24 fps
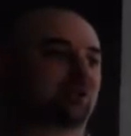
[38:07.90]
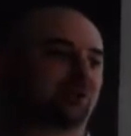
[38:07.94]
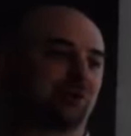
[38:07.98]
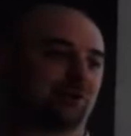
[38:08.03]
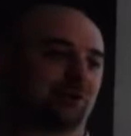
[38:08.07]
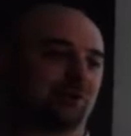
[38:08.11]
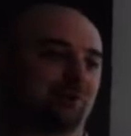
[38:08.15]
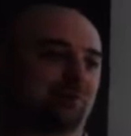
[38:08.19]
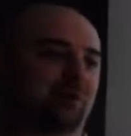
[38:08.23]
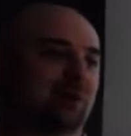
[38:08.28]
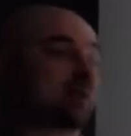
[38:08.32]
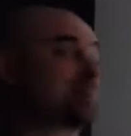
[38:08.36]
you the
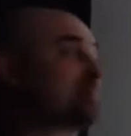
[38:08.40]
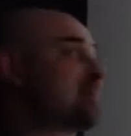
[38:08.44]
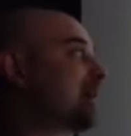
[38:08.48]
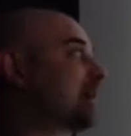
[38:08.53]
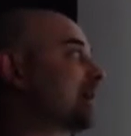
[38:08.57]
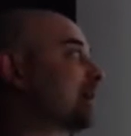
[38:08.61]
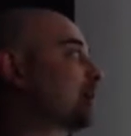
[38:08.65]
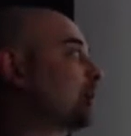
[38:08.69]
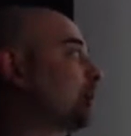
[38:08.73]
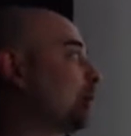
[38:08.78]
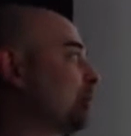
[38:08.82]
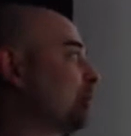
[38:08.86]

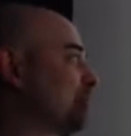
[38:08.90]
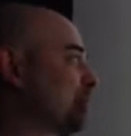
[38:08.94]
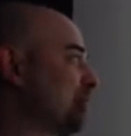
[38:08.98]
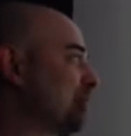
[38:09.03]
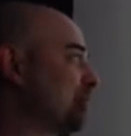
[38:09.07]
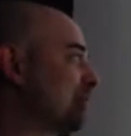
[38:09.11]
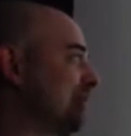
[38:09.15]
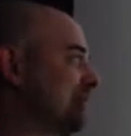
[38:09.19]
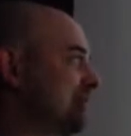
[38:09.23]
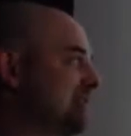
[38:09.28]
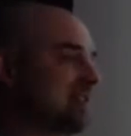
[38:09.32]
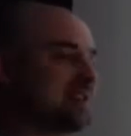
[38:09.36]
mathematical proof
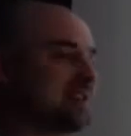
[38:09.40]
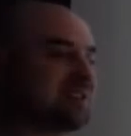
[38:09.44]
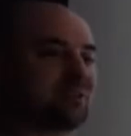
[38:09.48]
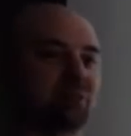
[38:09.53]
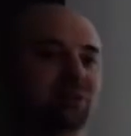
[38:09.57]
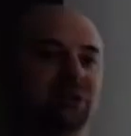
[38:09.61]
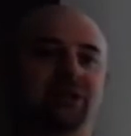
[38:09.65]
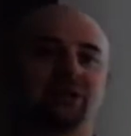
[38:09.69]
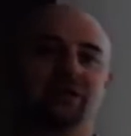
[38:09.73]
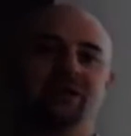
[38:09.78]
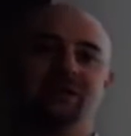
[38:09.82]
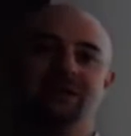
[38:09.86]
of this,
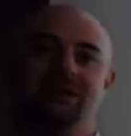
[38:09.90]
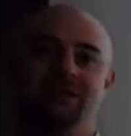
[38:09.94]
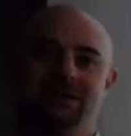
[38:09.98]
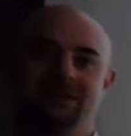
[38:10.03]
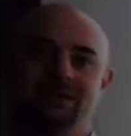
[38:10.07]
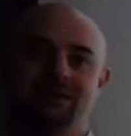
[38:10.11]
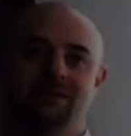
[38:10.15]
because you